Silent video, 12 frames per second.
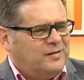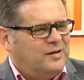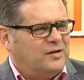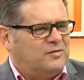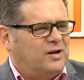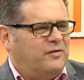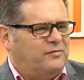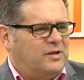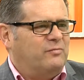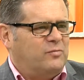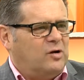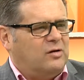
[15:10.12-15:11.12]
that's enough for
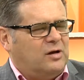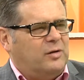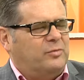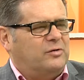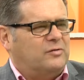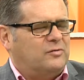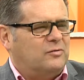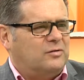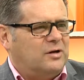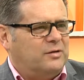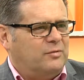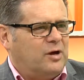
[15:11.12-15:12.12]
them, going a bit of snorkeling
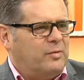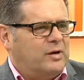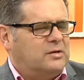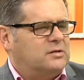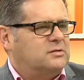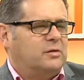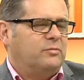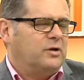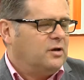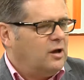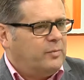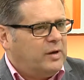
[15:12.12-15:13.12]
and go back to the ship. Well, you
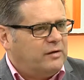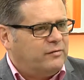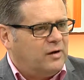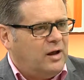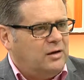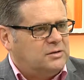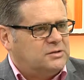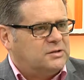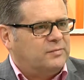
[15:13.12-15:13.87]
can go back for lunch.